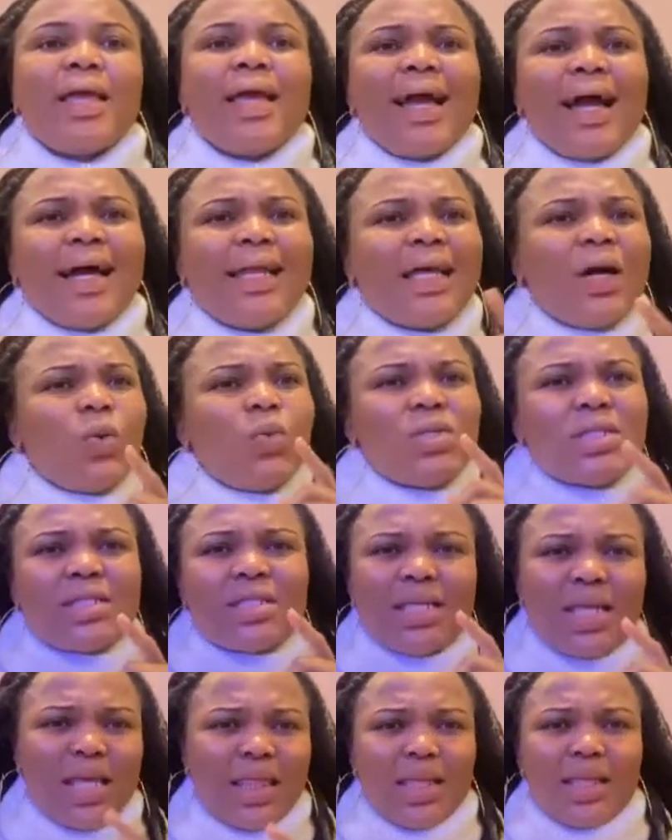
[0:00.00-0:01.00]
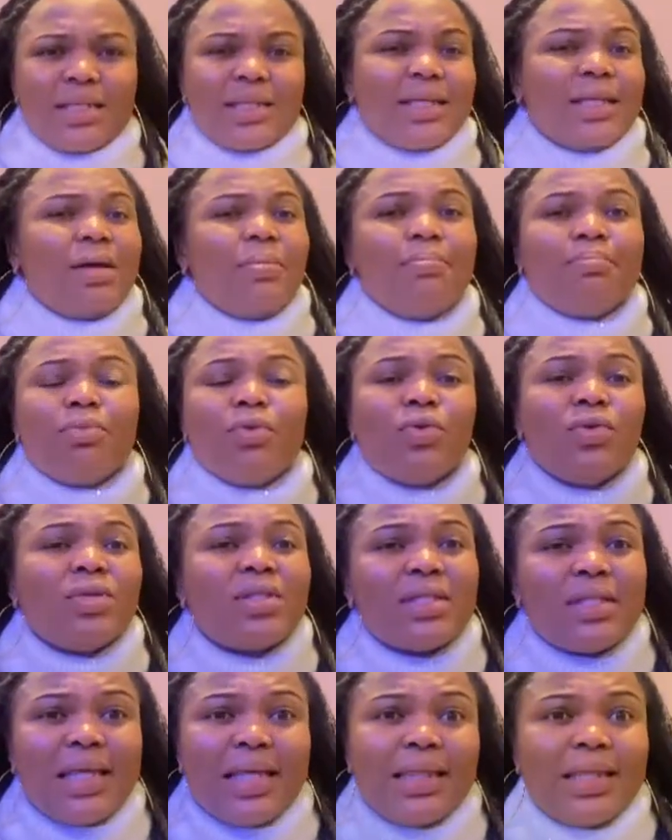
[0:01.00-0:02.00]
And I will say this, and I'm going to
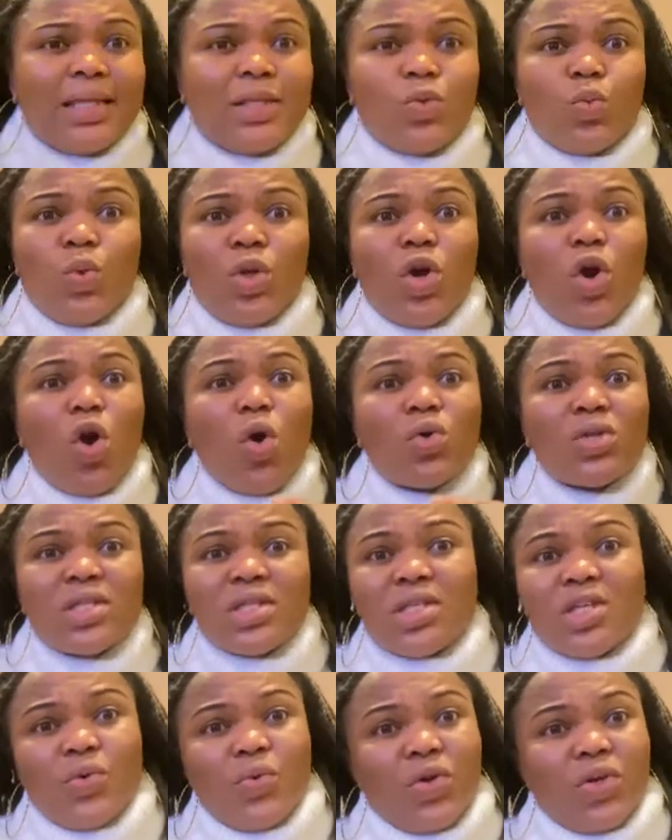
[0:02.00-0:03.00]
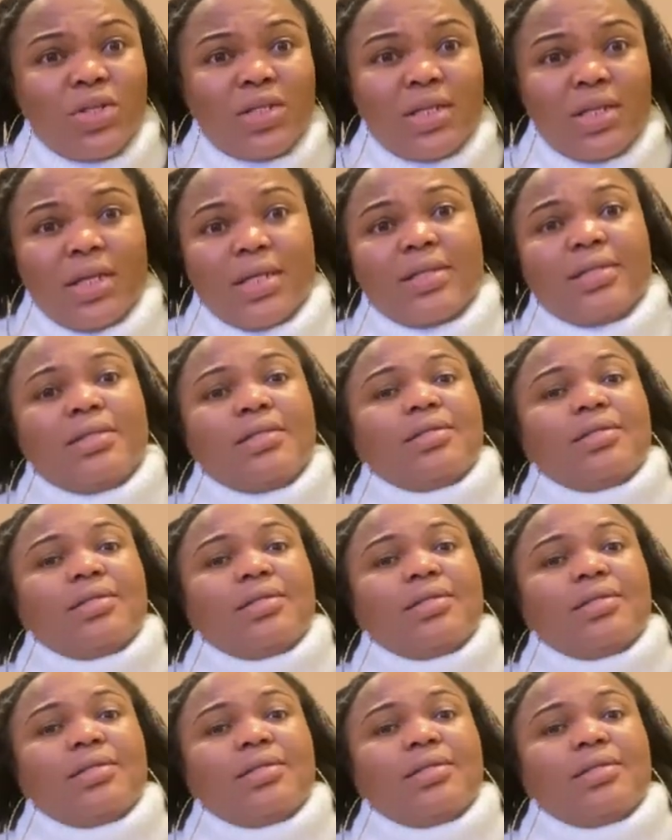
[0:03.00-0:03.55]
say this with all seriousness.